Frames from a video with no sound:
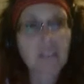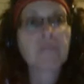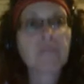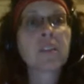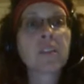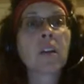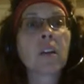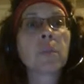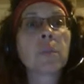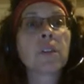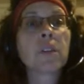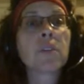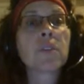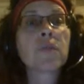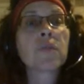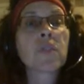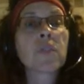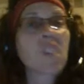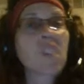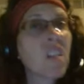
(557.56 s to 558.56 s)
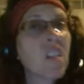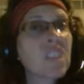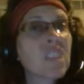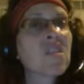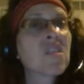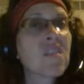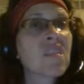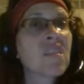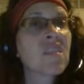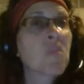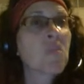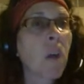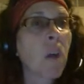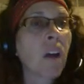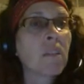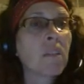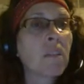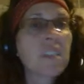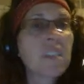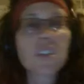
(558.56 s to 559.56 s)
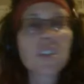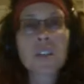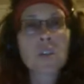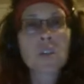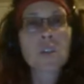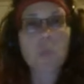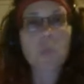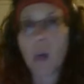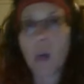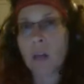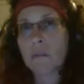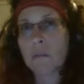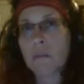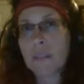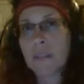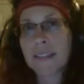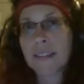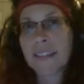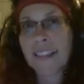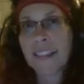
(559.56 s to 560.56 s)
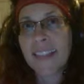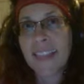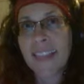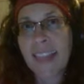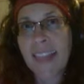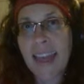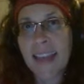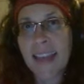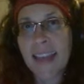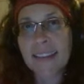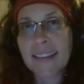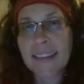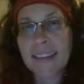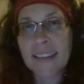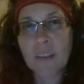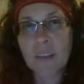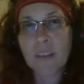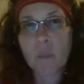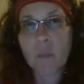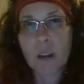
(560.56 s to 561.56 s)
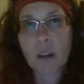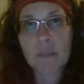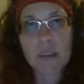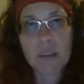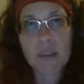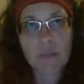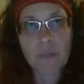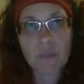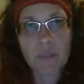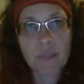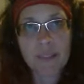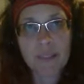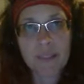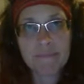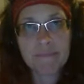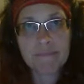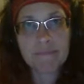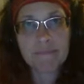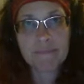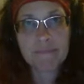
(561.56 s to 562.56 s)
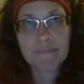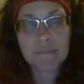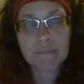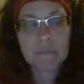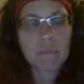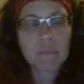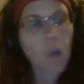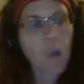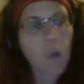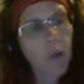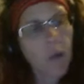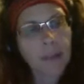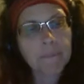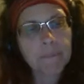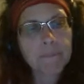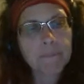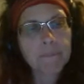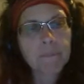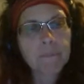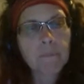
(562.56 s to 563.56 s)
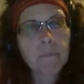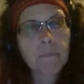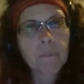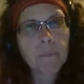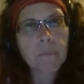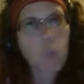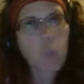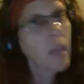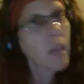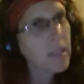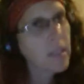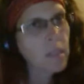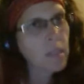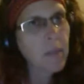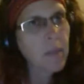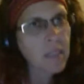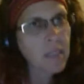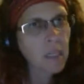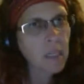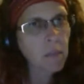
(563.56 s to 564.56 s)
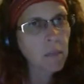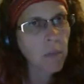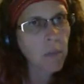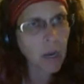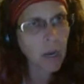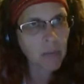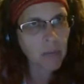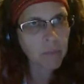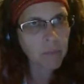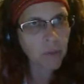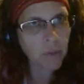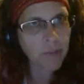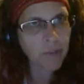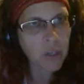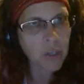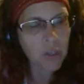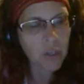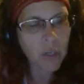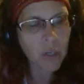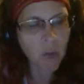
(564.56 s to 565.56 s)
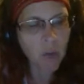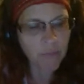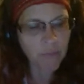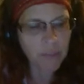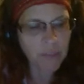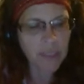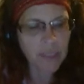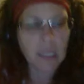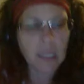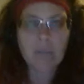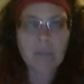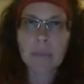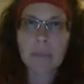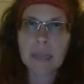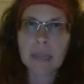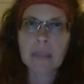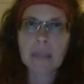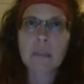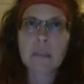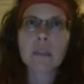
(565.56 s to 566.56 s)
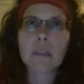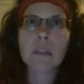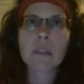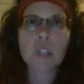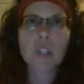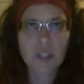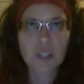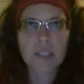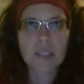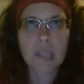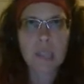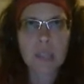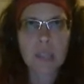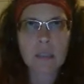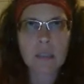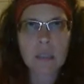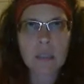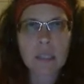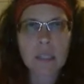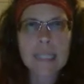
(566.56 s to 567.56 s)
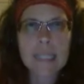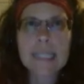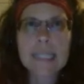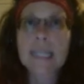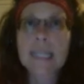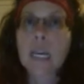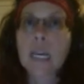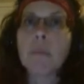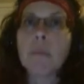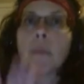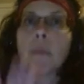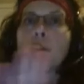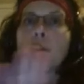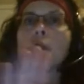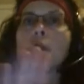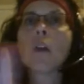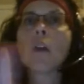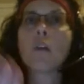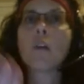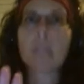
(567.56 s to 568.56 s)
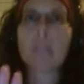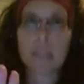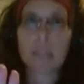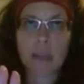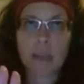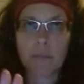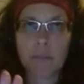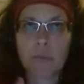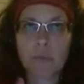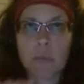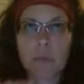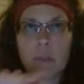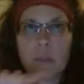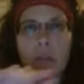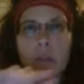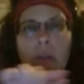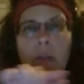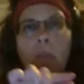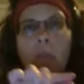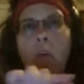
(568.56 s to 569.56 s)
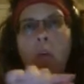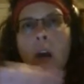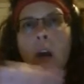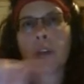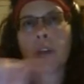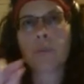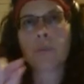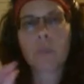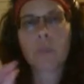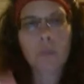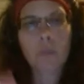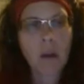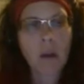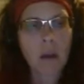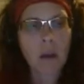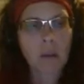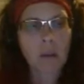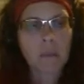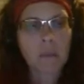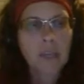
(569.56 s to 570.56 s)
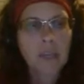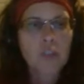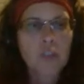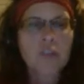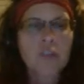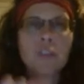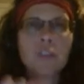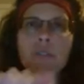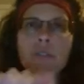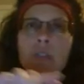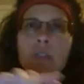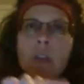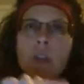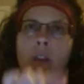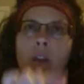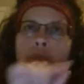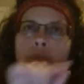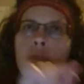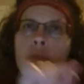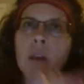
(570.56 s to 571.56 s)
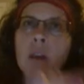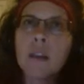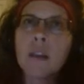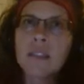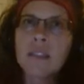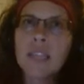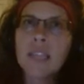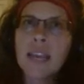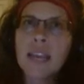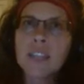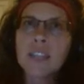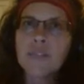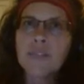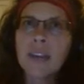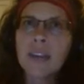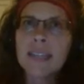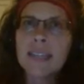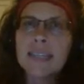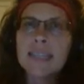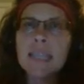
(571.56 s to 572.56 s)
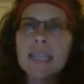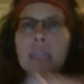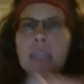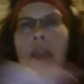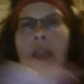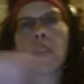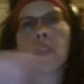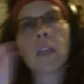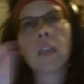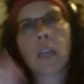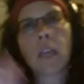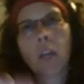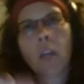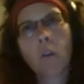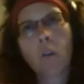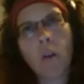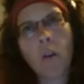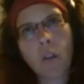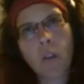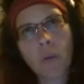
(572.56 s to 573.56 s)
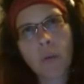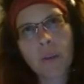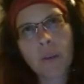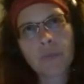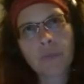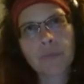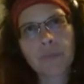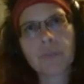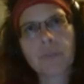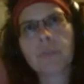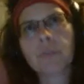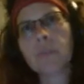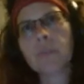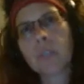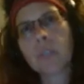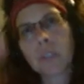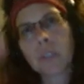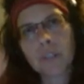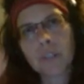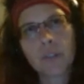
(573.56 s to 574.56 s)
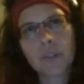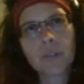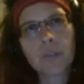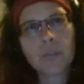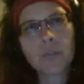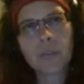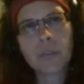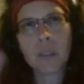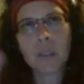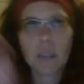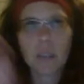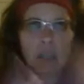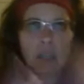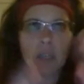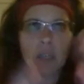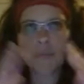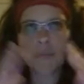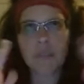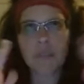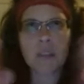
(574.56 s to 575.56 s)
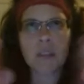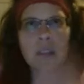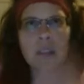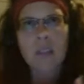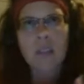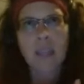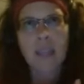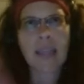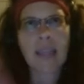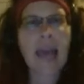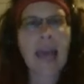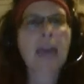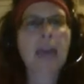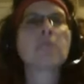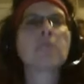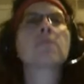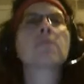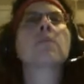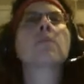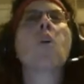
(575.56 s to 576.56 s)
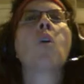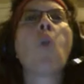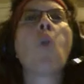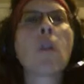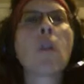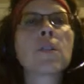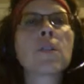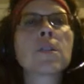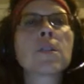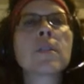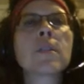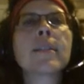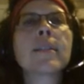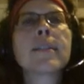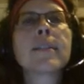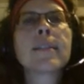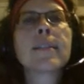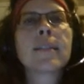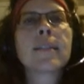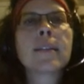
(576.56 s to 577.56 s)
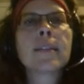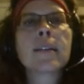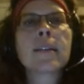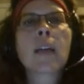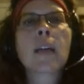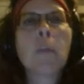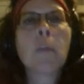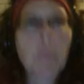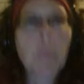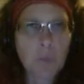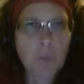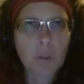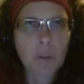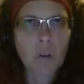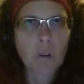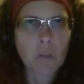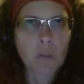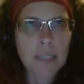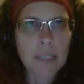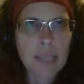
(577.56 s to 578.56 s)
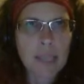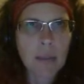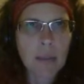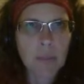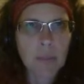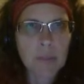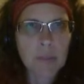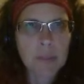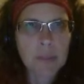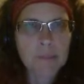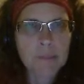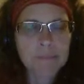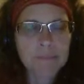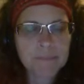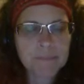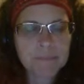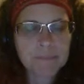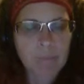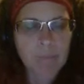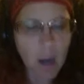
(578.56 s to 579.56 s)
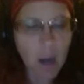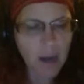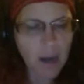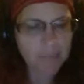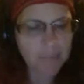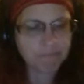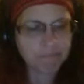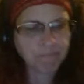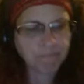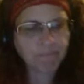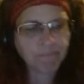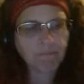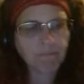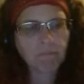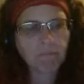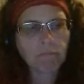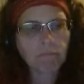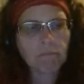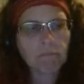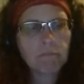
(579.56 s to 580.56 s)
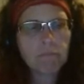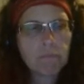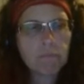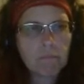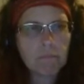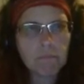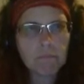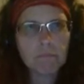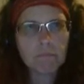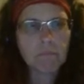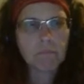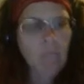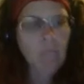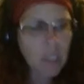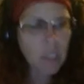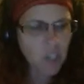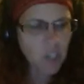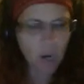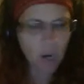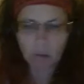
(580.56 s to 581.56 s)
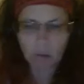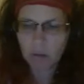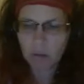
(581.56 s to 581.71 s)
terribly useful. So it's just as well that he didn't want to meet with me. Okay, so that's the basic model of motivation. Hopefully it makes good sense. Come up with your own examples. Walk through the model. Make sure you start from unsatisfied need, go all the way through, do the if this, then that, ors, come up with your own examples. All right. So